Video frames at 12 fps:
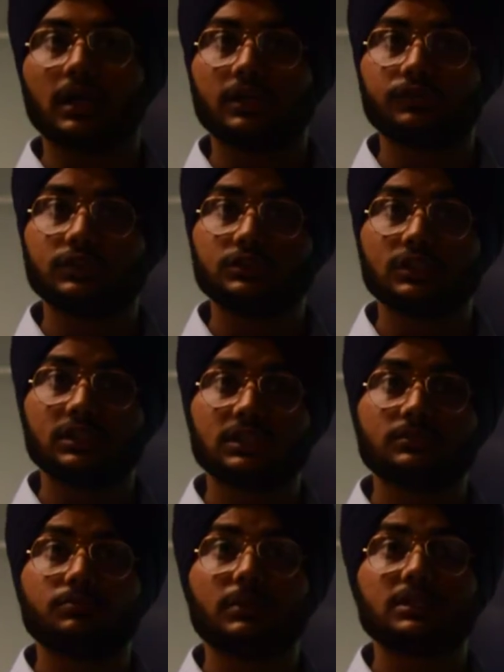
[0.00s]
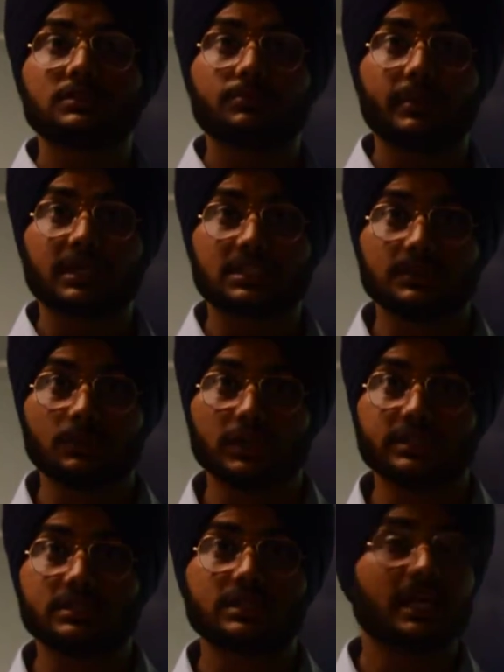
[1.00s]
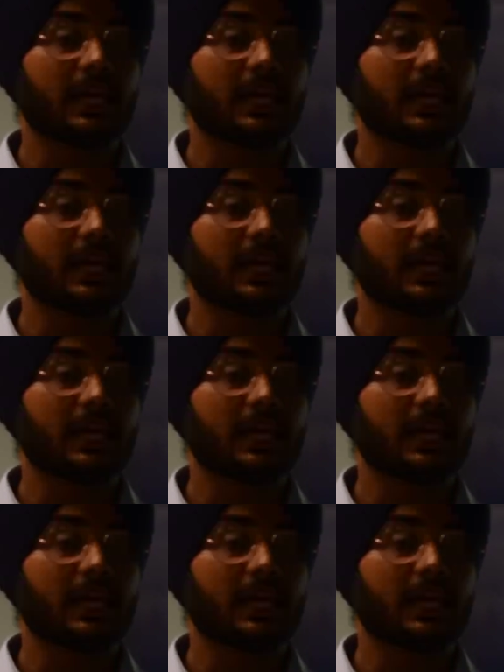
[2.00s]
Artificial intelligence must maximize